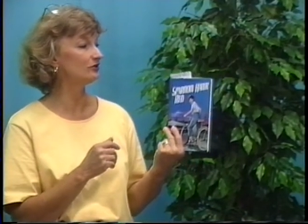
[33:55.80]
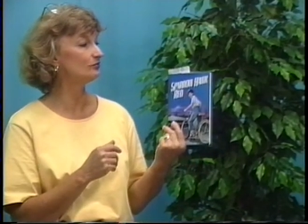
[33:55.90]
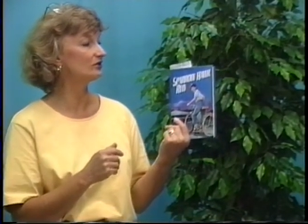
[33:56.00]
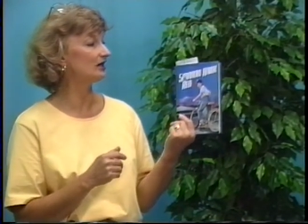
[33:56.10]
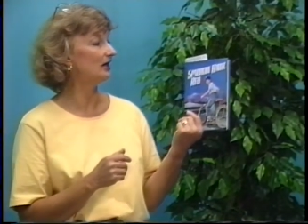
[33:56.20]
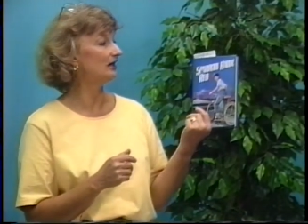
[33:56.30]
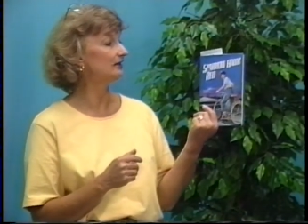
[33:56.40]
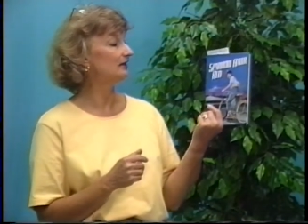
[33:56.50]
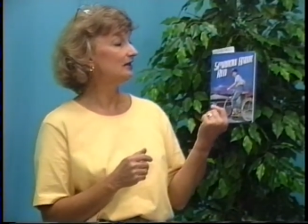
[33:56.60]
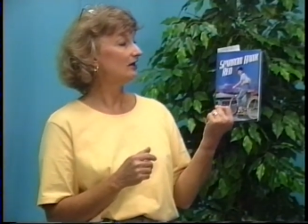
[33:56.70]
book
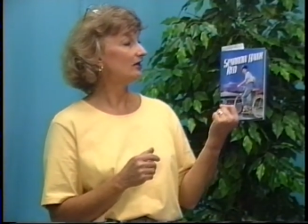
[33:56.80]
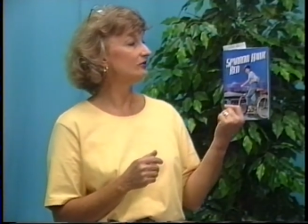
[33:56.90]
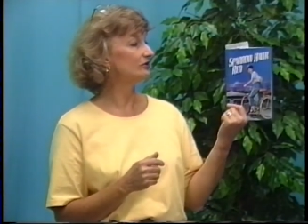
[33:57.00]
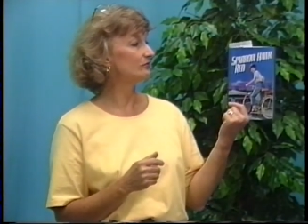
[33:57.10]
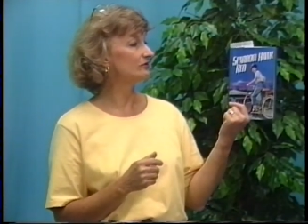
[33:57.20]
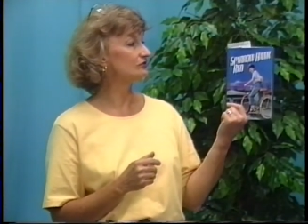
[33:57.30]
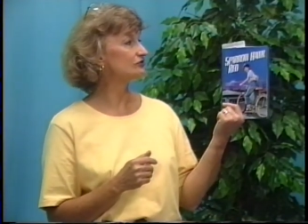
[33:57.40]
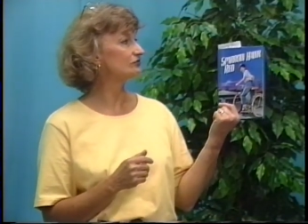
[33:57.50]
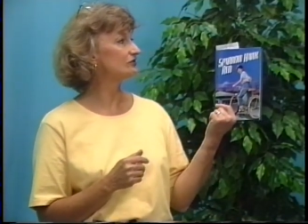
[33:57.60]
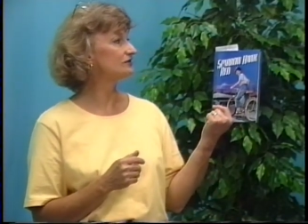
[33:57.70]
on our Young Readers'
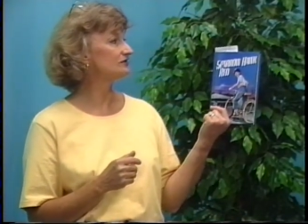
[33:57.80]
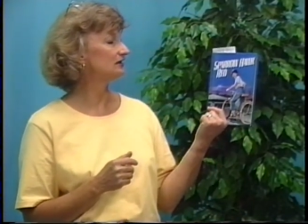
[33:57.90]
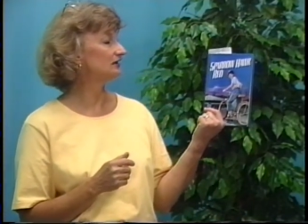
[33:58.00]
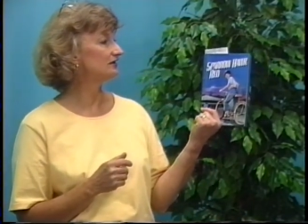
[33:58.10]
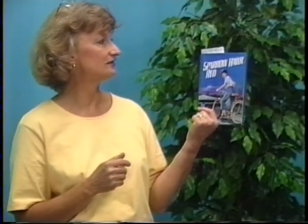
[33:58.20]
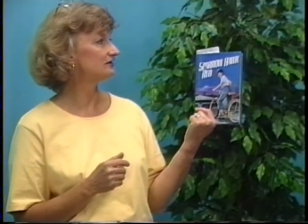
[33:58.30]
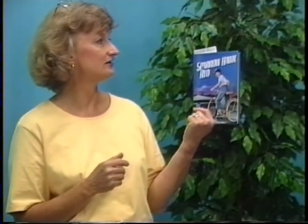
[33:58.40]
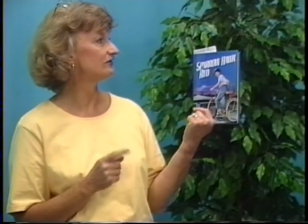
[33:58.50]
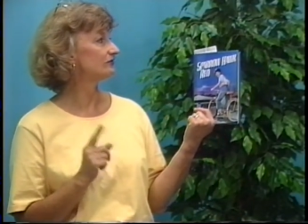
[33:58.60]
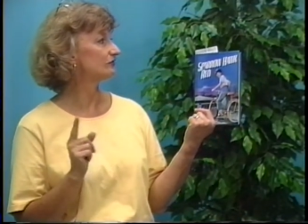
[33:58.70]
Choice list
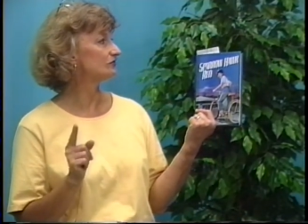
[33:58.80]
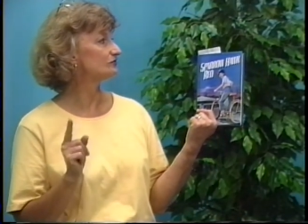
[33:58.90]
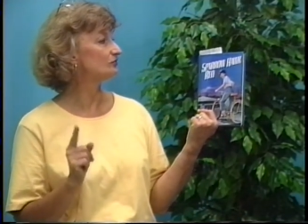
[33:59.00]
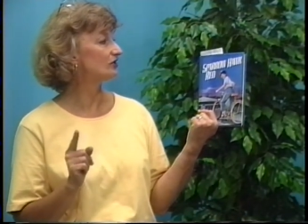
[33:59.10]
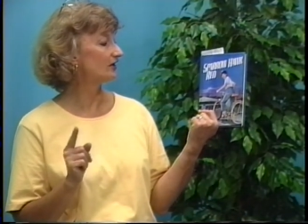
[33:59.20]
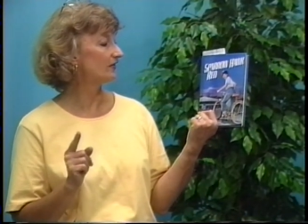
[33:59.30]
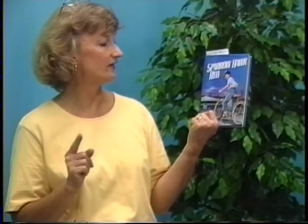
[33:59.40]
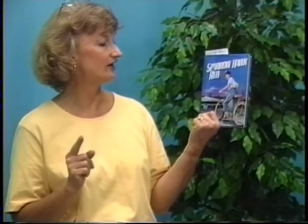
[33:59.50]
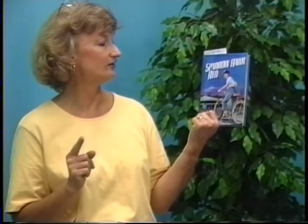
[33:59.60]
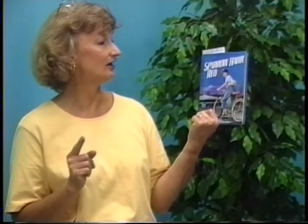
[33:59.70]
is the first book
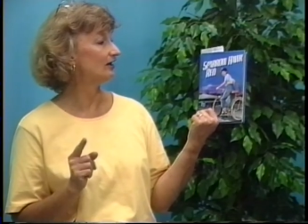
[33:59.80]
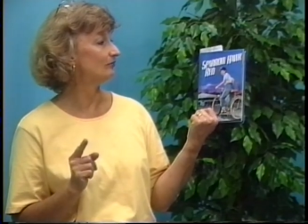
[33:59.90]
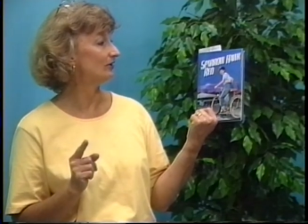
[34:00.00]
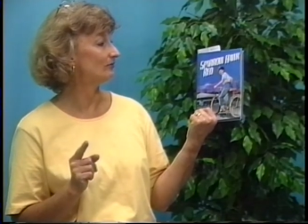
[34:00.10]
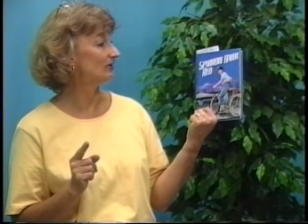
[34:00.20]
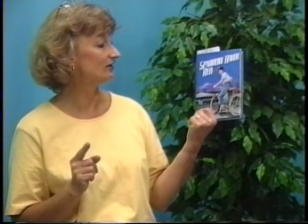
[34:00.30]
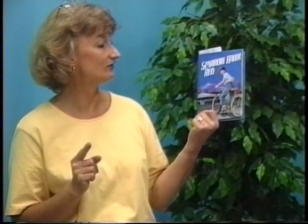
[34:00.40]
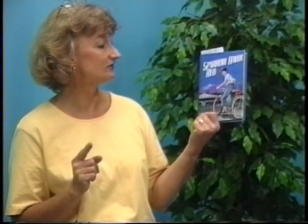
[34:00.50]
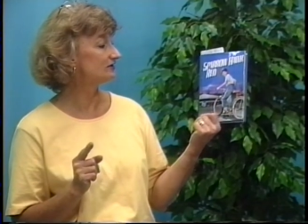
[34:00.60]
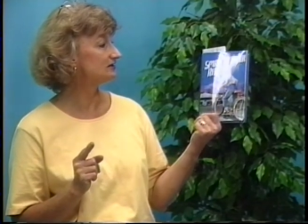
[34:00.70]
that uh, Ben
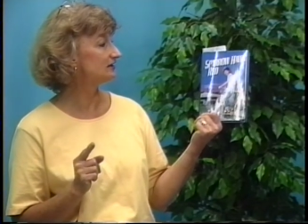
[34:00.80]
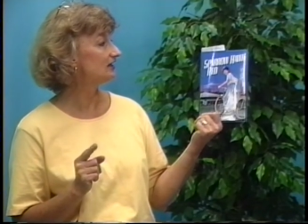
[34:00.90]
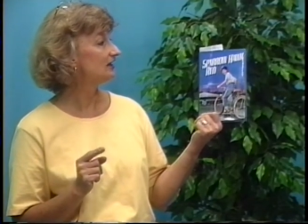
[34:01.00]
Mikaelsen did.